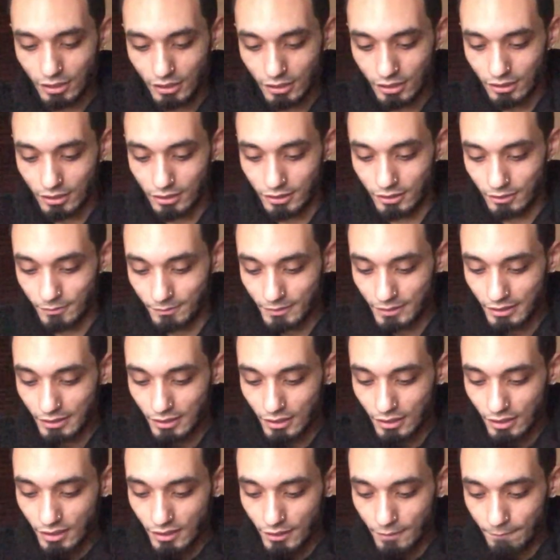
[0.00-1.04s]
Um,
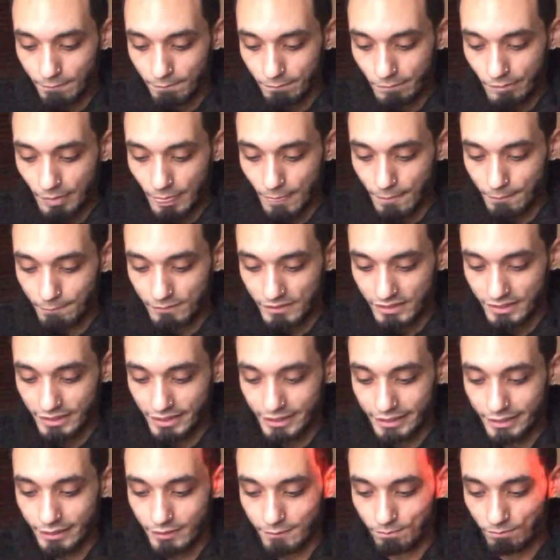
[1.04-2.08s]

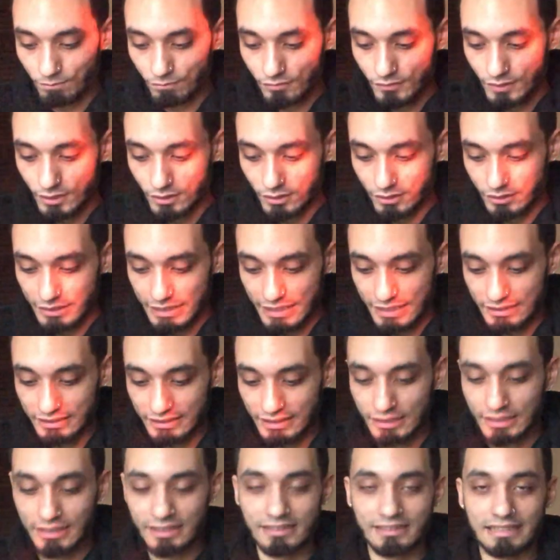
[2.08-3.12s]
yeah,
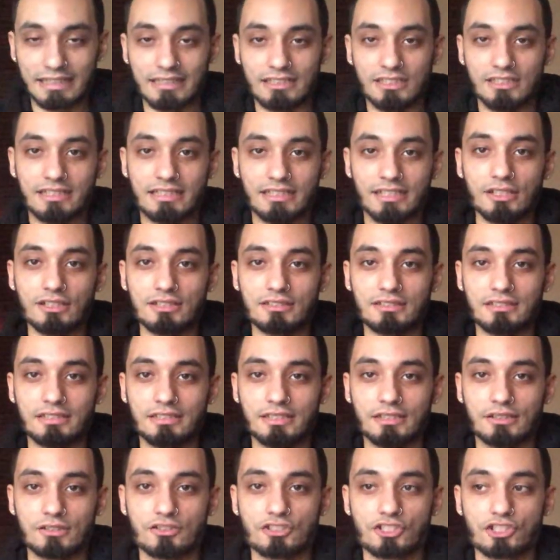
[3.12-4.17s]
that eh, they're
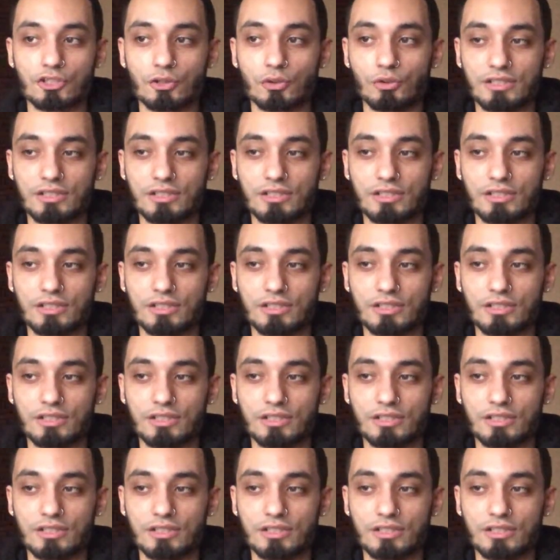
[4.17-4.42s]
so